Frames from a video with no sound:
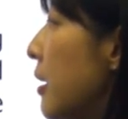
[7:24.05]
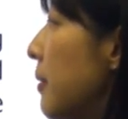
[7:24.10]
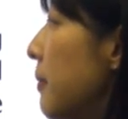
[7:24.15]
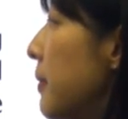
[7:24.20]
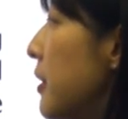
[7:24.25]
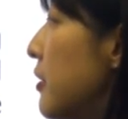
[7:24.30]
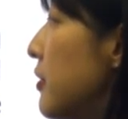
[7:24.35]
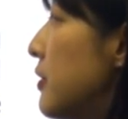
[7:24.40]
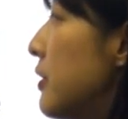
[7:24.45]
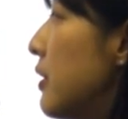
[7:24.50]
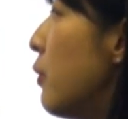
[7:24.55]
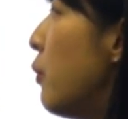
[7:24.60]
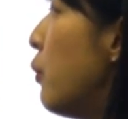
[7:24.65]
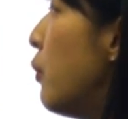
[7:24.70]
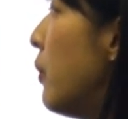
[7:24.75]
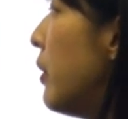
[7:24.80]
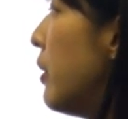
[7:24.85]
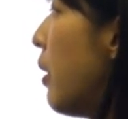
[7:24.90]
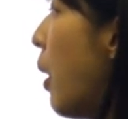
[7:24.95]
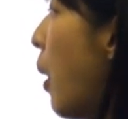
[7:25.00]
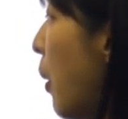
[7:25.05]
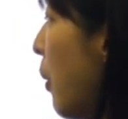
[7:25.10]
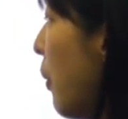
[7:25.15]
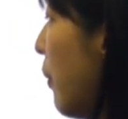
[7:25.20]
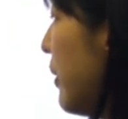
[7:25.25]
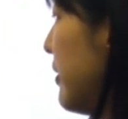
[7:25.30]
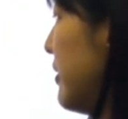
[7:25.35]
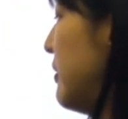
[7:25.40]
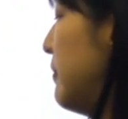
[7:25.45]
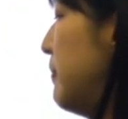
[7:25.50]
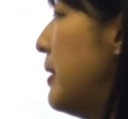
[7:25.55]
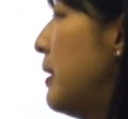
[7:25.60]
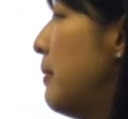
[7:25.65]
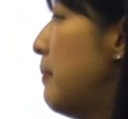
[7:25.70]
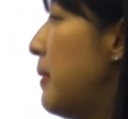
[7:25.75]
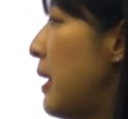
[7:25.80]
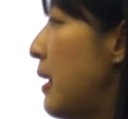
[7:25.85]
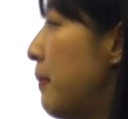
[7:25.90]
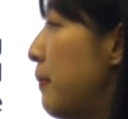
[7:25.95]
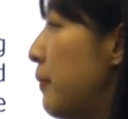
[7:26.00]
Because there will always be
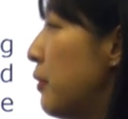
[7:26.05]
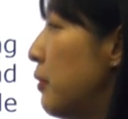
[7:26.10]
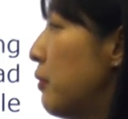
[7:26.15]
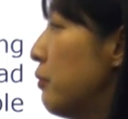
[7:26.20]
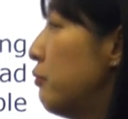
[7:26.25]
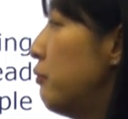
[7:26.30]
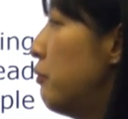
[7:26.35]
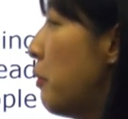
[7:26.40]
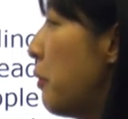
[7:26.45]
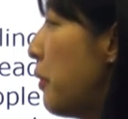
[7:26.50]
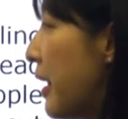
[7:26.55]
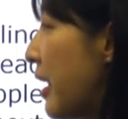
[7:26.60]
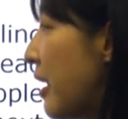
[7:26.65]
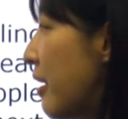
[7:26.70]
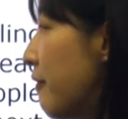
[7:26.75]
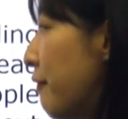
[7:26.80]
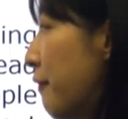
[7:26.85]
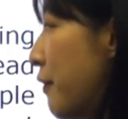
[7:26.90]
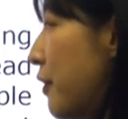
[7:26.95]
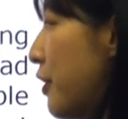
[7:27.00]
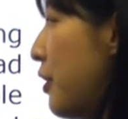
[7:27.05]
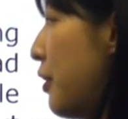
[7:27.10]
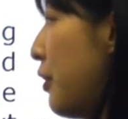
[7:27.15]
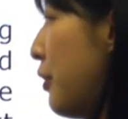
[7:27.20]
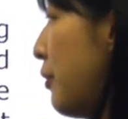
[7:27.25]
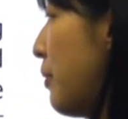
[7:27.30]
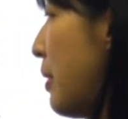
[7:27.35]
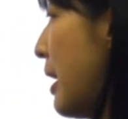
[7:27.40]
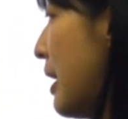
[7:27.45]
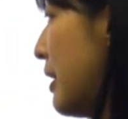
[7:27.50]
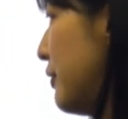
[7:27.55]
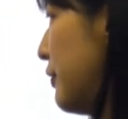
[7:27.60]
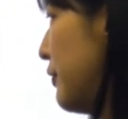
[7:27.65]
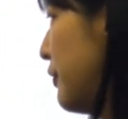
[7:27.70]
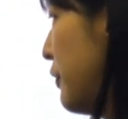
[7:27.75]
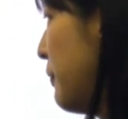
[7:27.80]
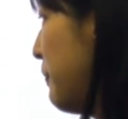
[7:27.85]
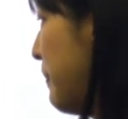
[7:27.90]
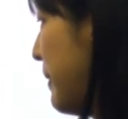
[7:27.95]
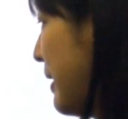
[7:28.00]
people rooting for you as
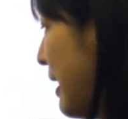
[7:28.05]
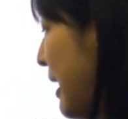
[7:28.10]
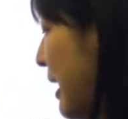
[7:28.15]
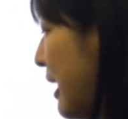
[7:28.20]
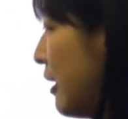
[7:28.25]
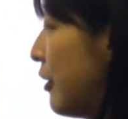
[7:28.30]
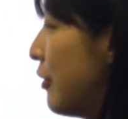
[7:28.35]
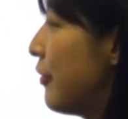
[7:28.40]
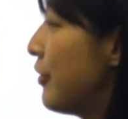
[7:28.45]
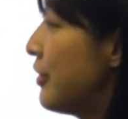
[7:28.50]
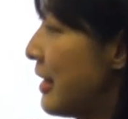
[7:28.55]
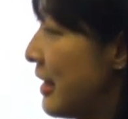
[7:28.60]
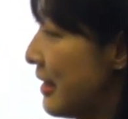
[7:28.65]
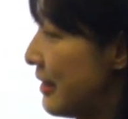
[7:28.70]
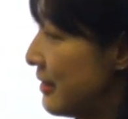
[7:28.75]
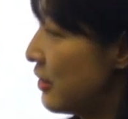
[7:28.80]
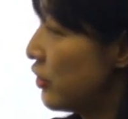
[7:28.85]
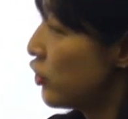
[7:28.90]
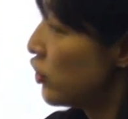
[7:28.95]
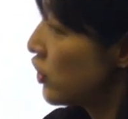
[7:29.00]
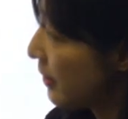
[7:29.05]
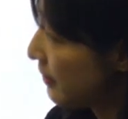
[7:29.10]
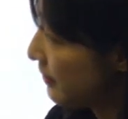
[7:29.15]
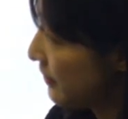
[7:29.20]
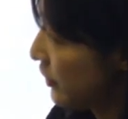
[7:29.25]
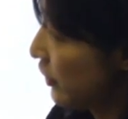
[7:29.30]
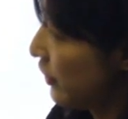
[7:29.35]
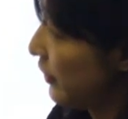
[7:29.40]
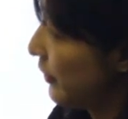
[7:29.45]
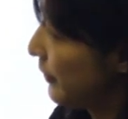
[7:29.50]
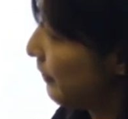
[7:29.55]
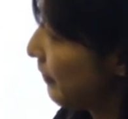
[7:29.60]
you begin your next chapter.